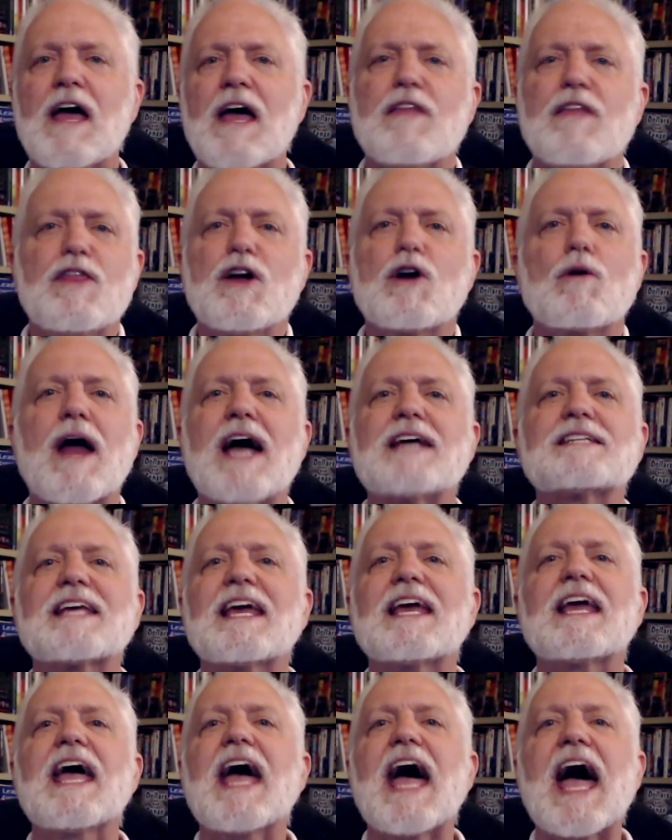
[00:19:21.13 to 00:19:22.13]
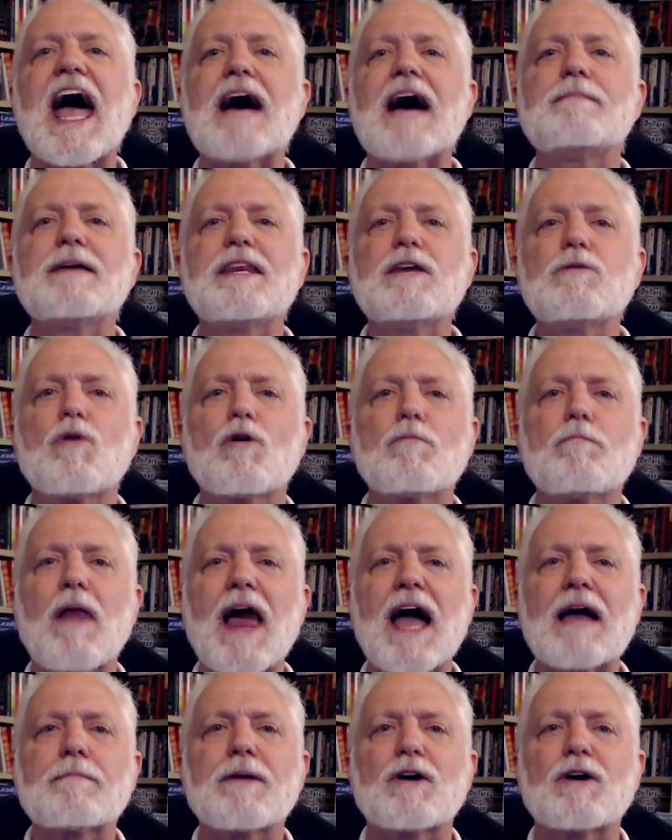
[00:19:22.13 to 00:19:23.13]
They're asking, how many more
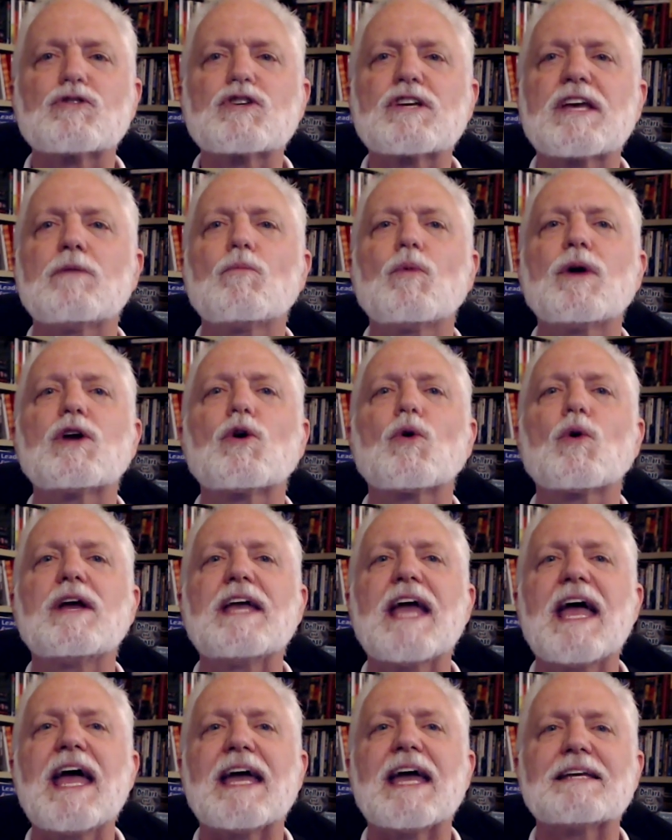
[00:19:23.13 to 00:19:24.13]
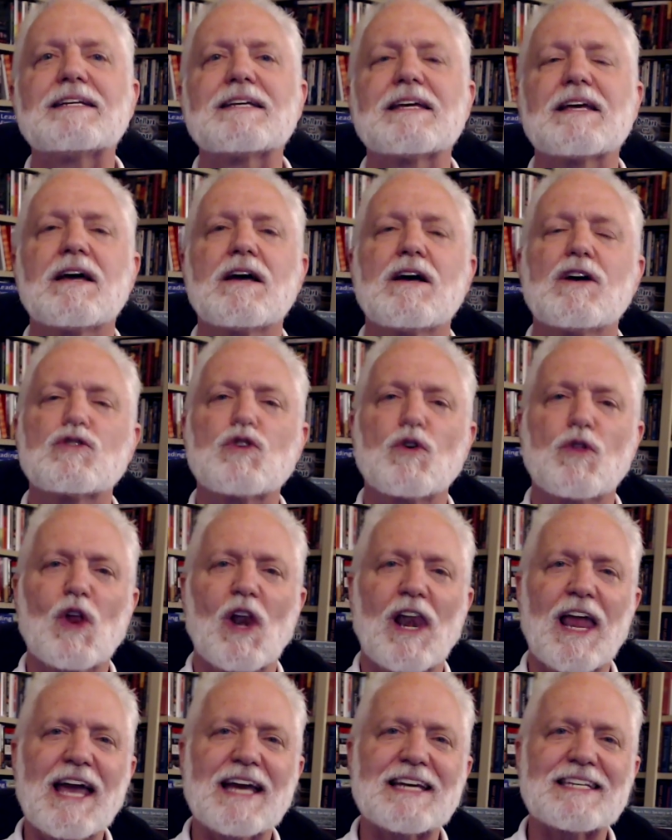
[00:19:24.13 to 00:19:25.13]
black belts can we create so the
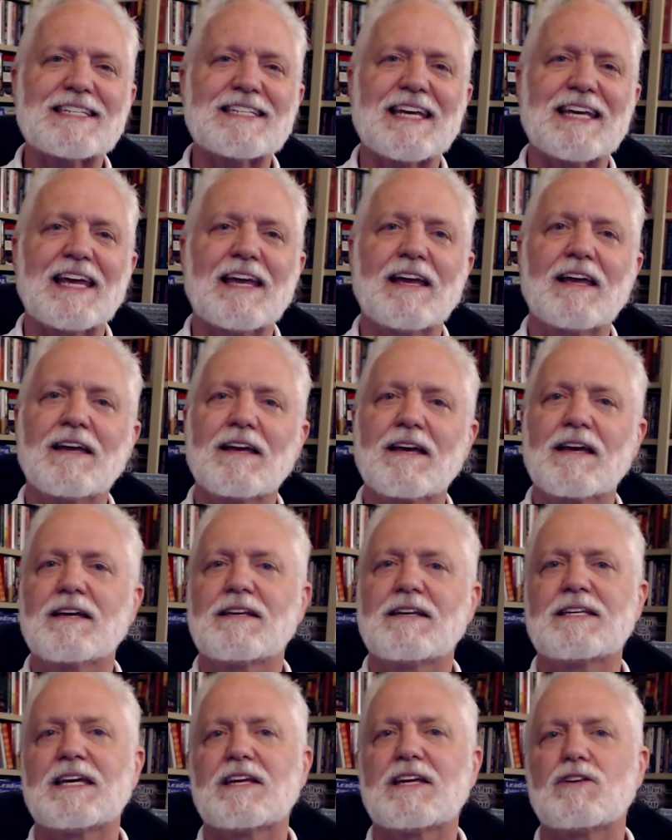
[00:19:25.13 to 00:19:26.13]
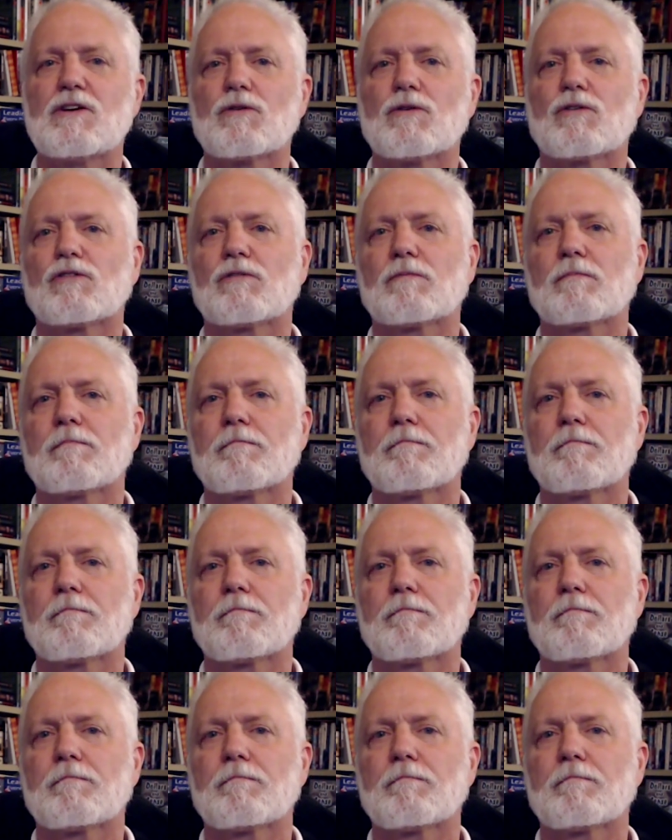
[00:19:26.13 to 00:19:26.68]
legacy continues?